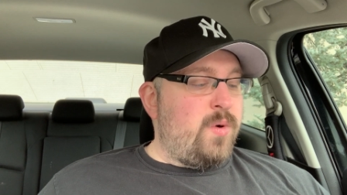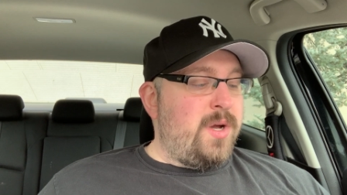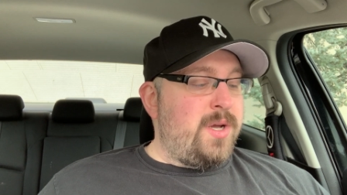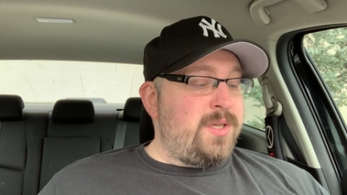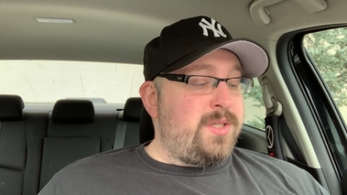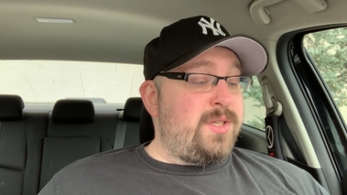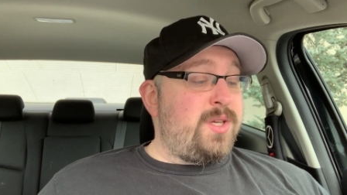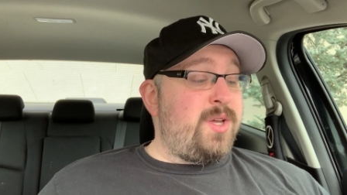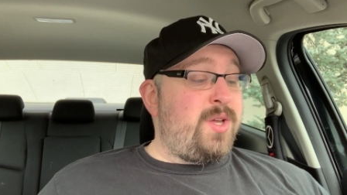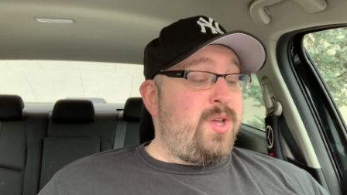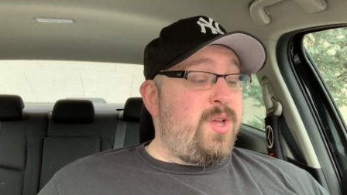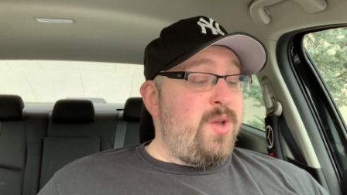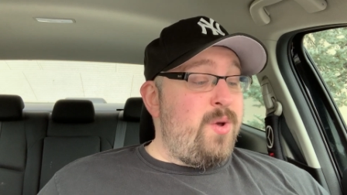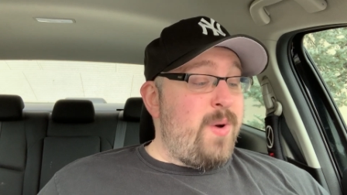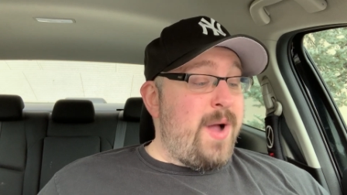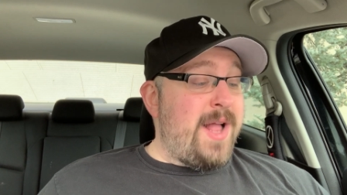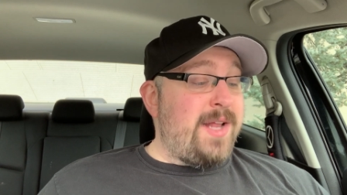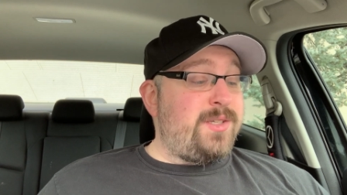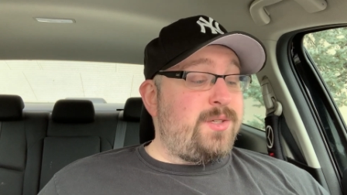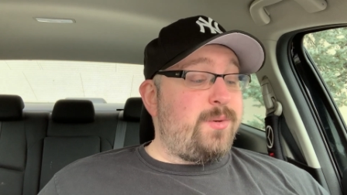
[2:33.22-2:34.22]
was
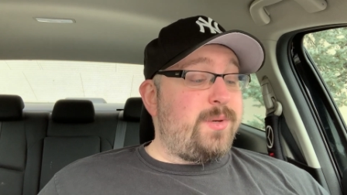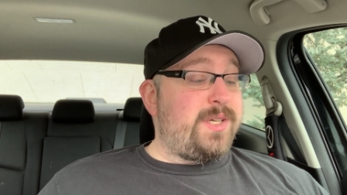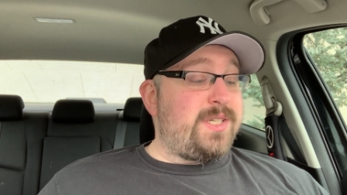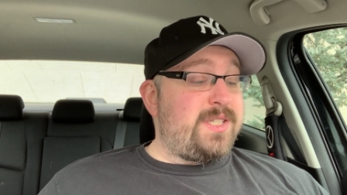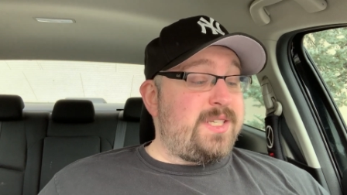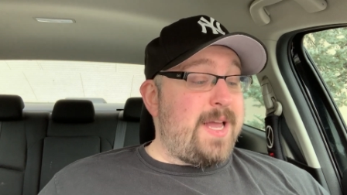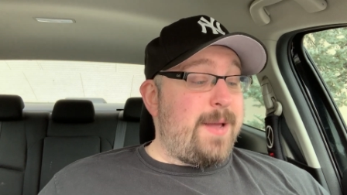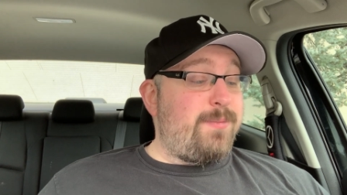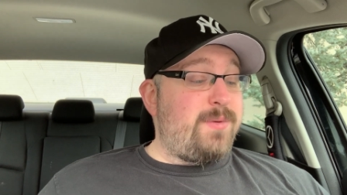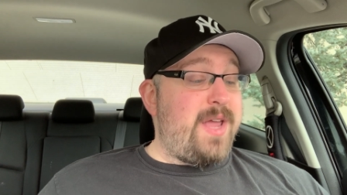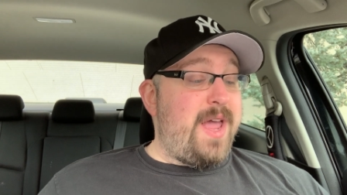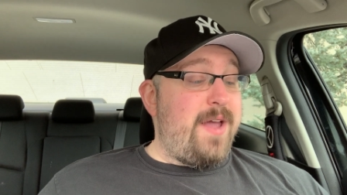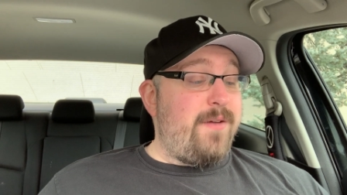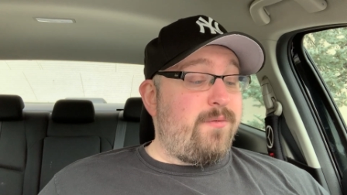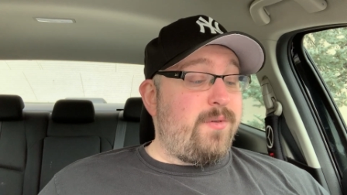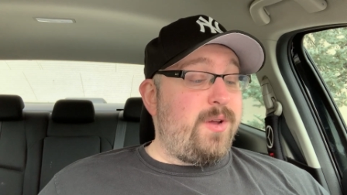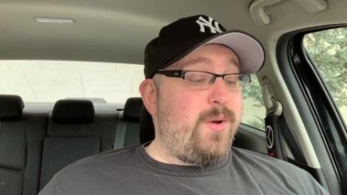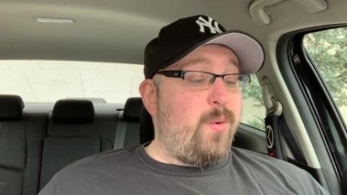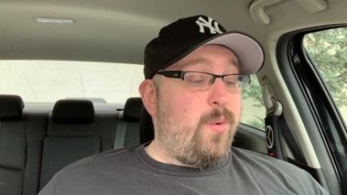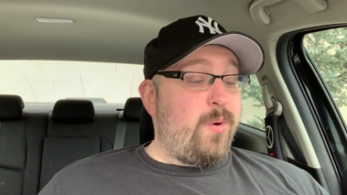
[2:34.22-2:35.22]
you had to accept
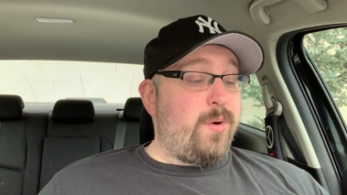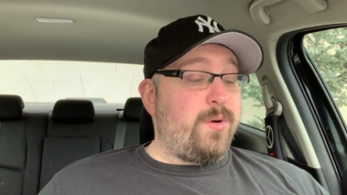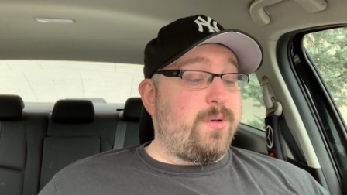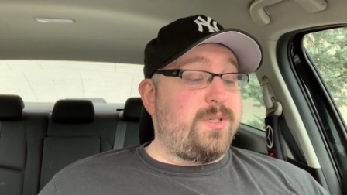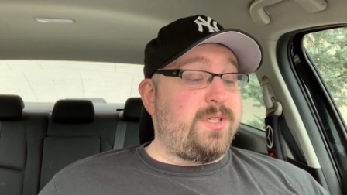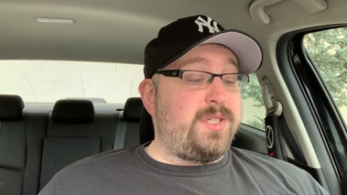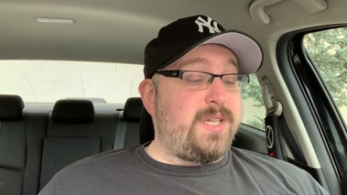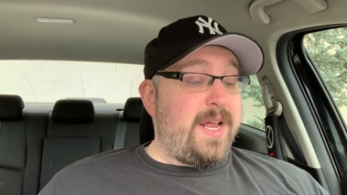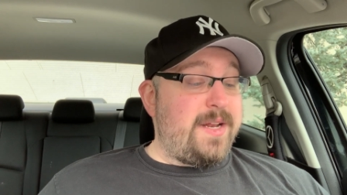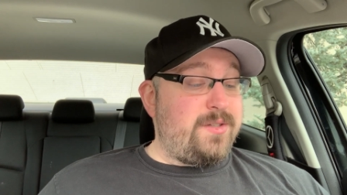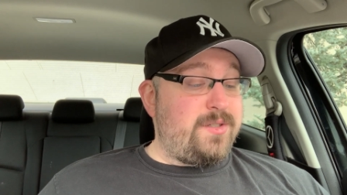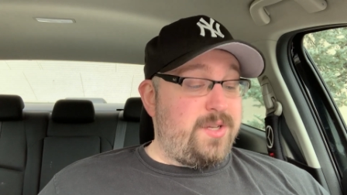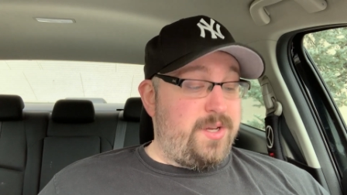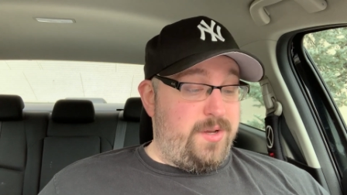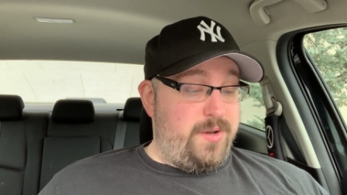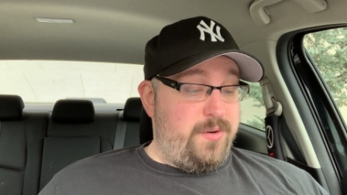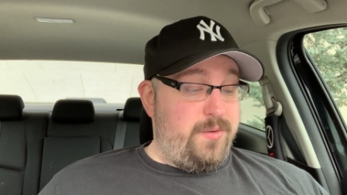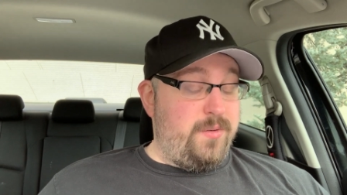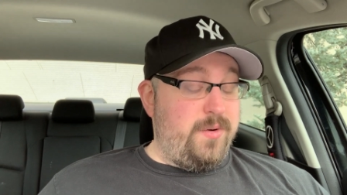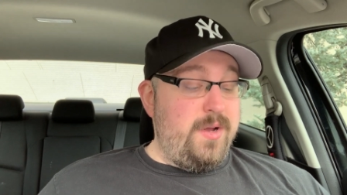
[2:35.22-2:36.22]
every order sent
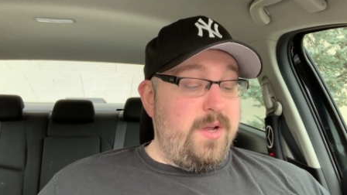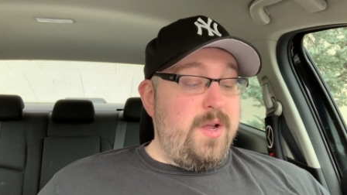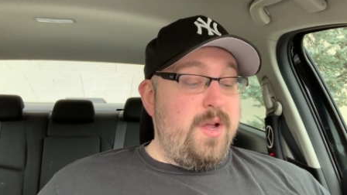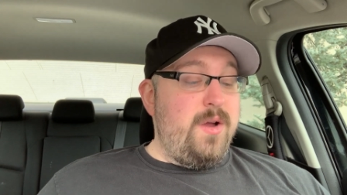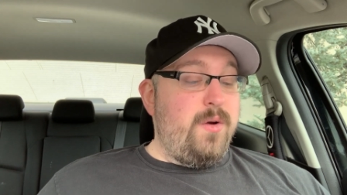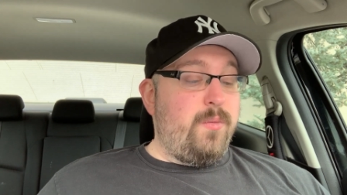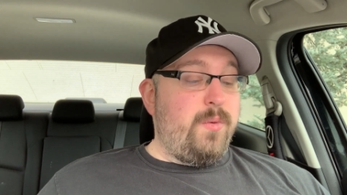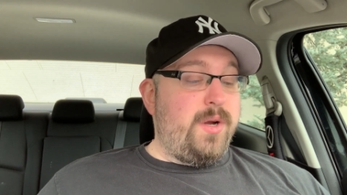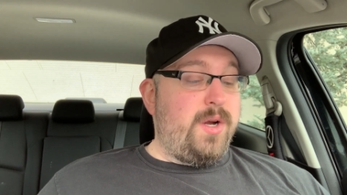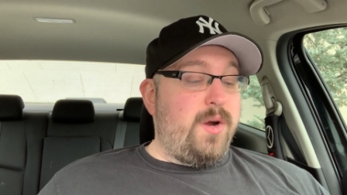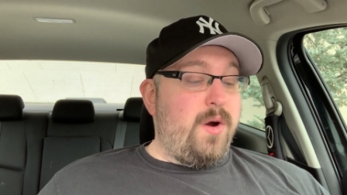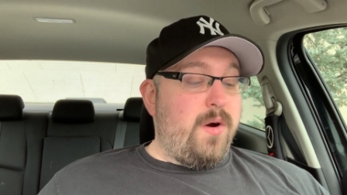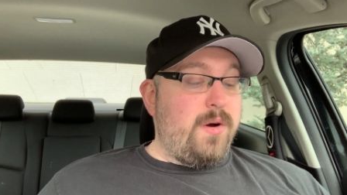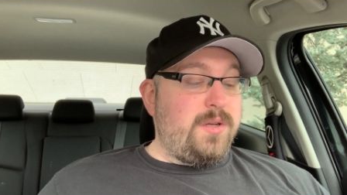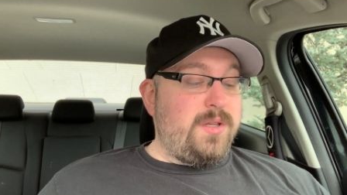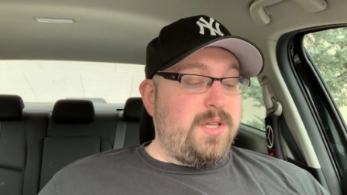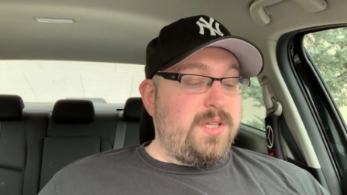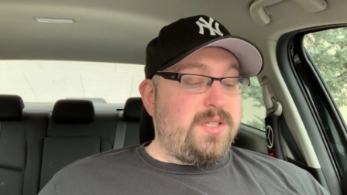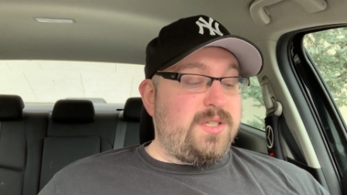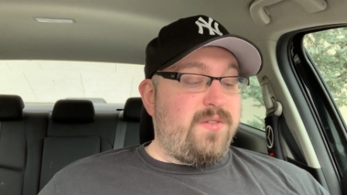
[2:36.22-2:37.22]
to you,
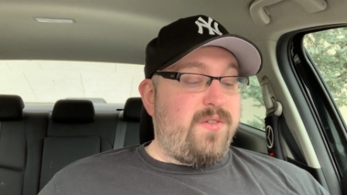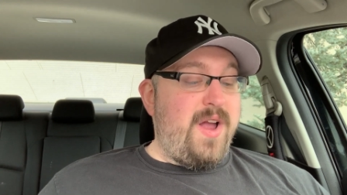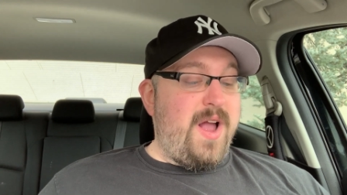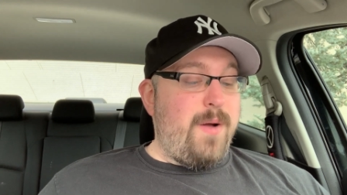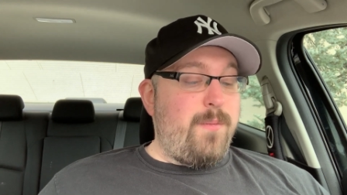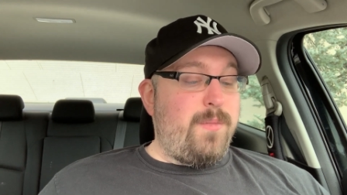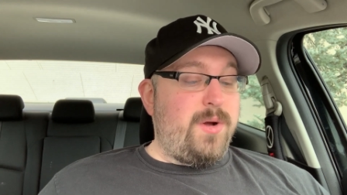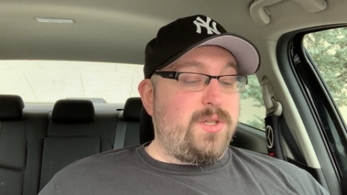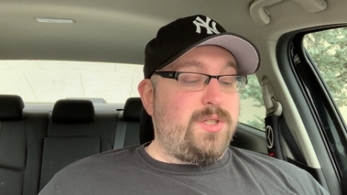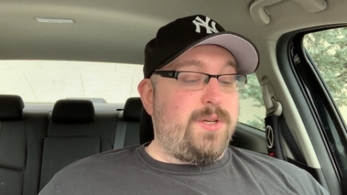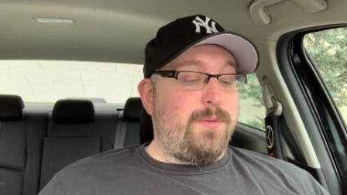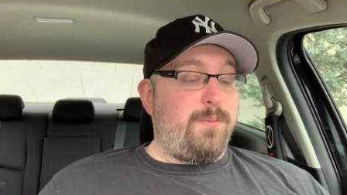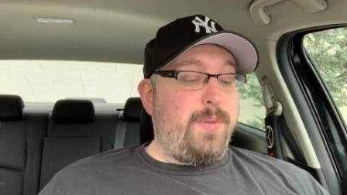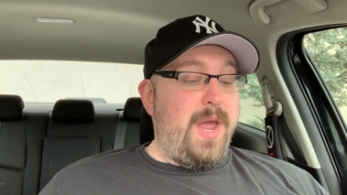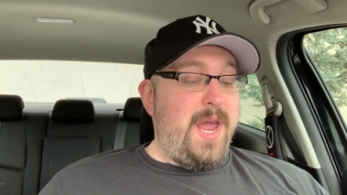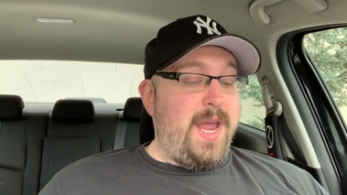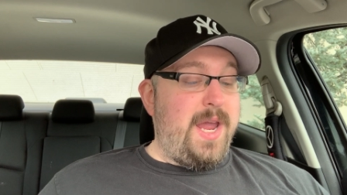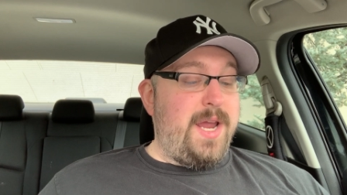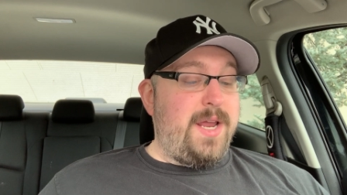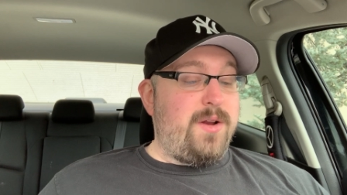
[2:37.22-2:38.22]
regardless of how much it
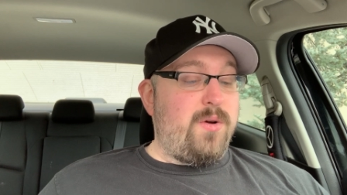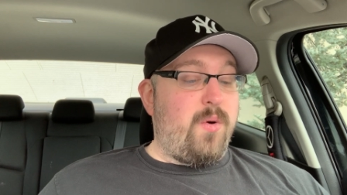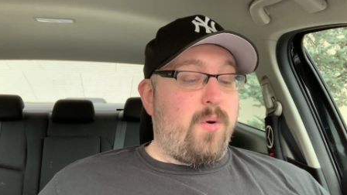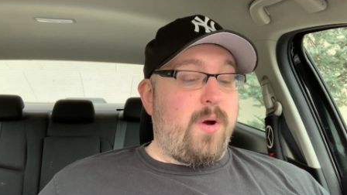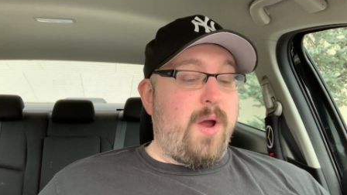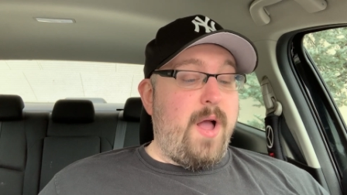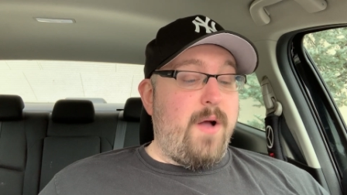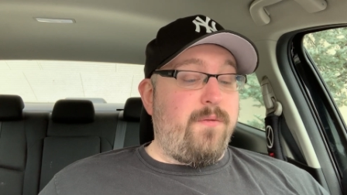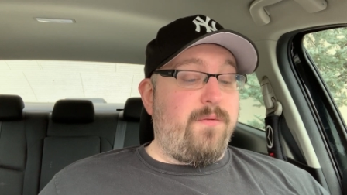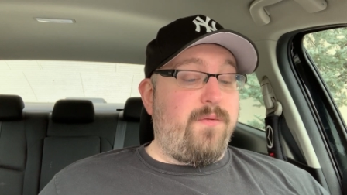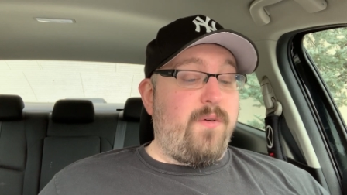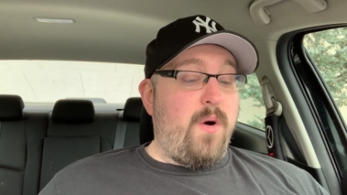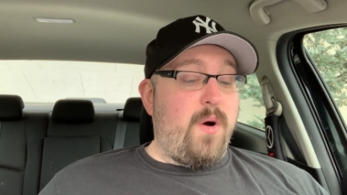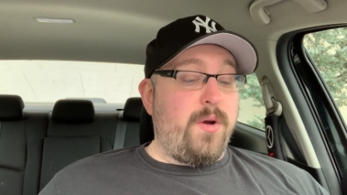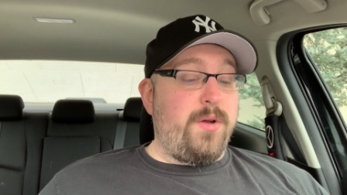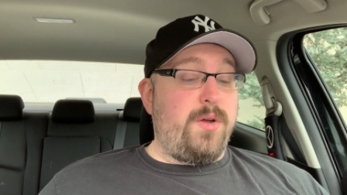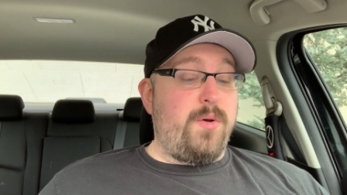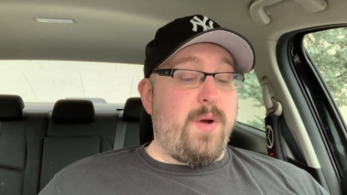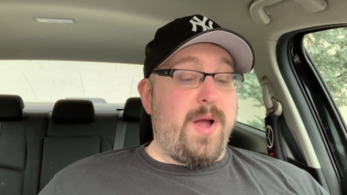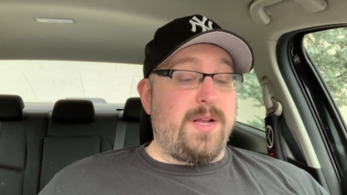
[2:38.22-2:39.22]
paid or how
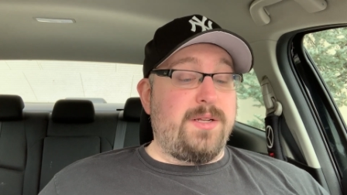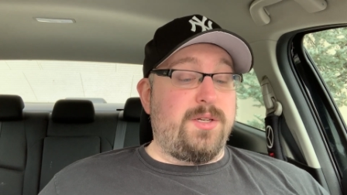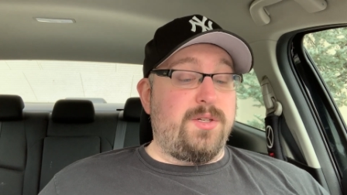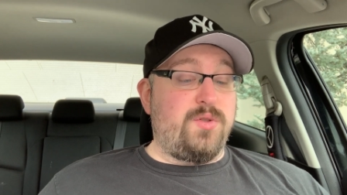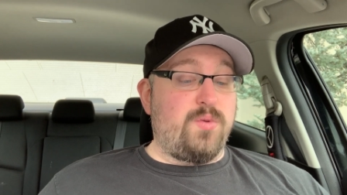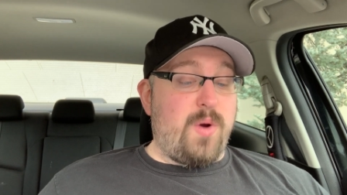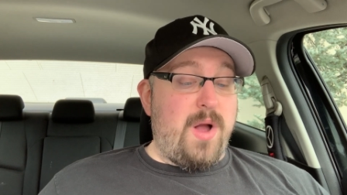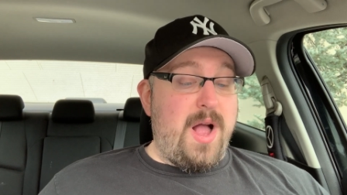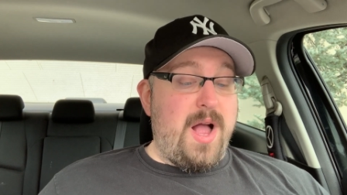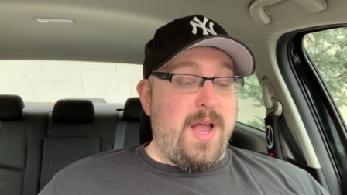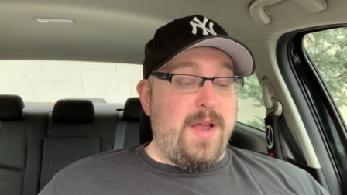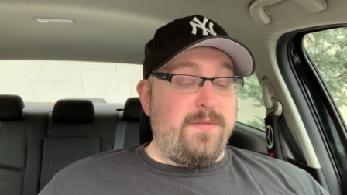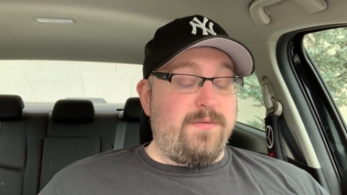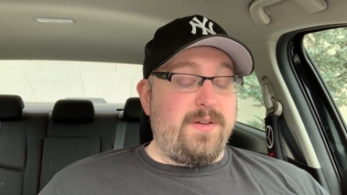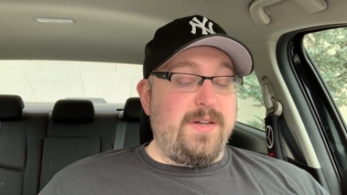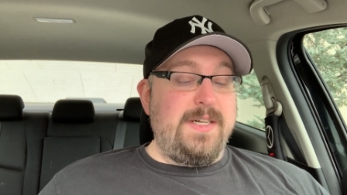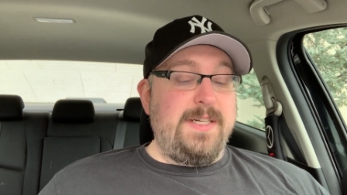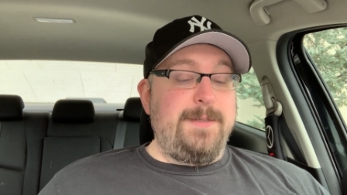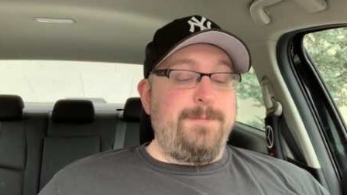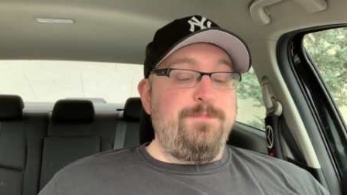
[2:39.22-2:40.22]
far you had to drive.